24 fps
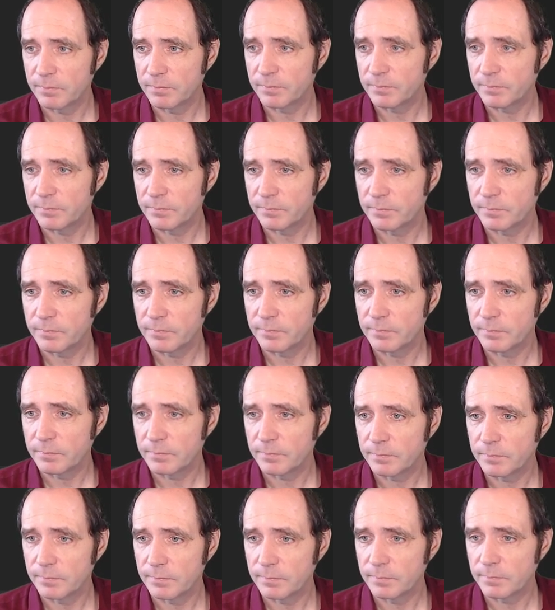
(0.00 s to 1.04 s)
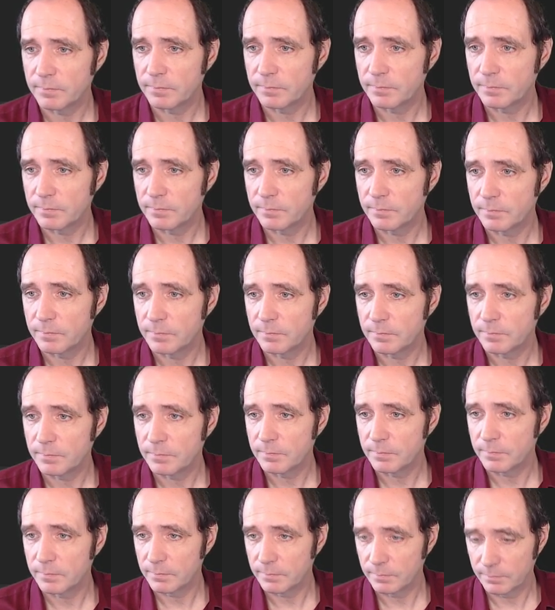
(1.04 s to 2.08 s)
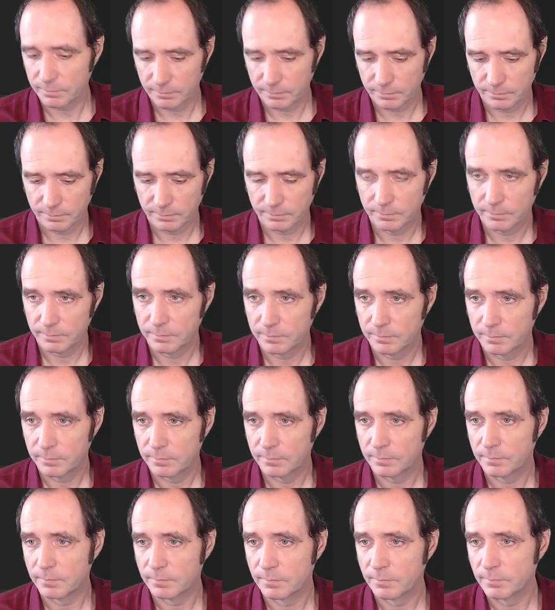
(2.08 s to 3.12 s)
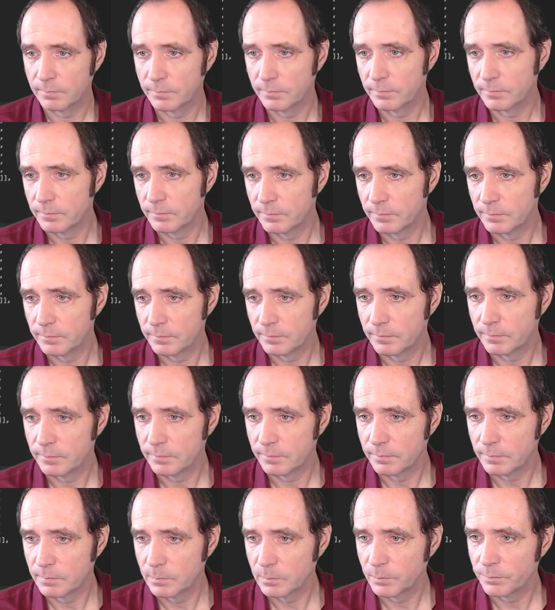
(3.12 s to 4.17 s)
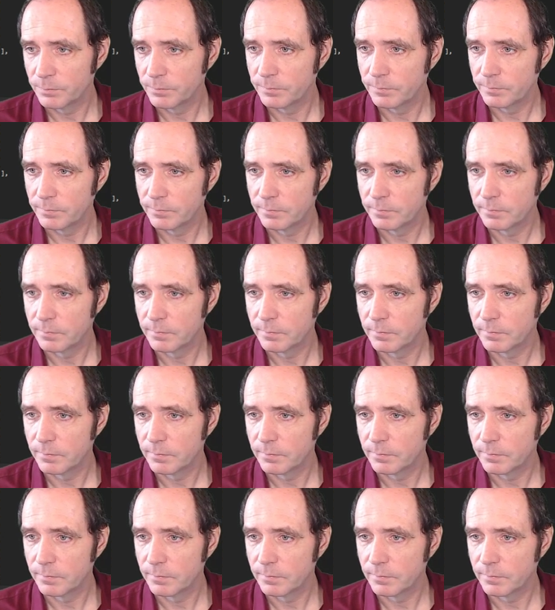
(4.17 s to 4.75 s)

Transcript: (no one is talking)